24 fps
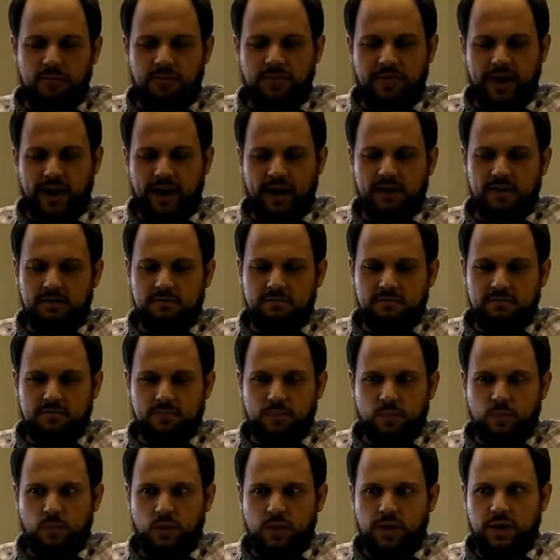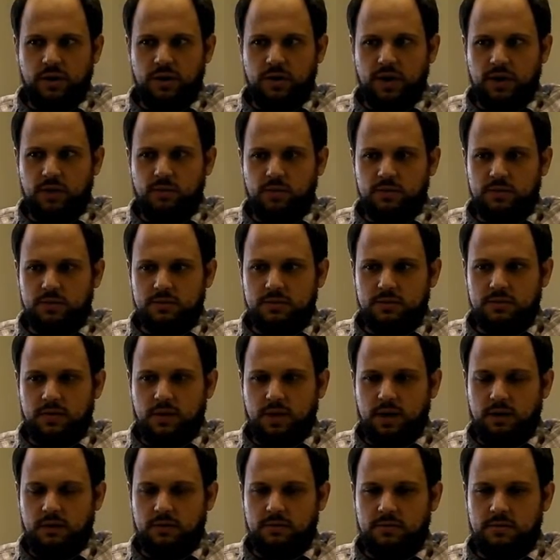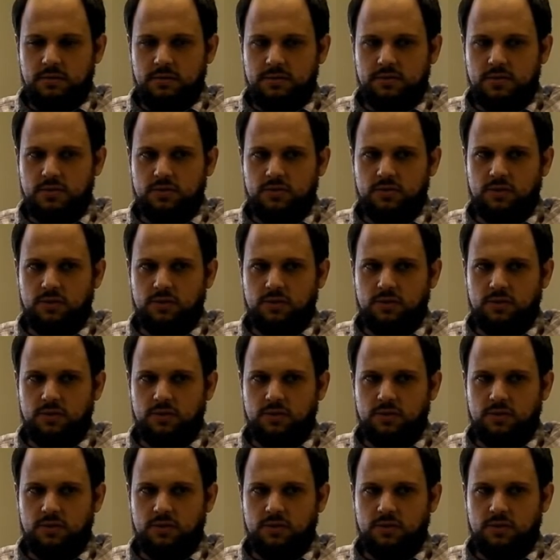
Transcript: That we are able to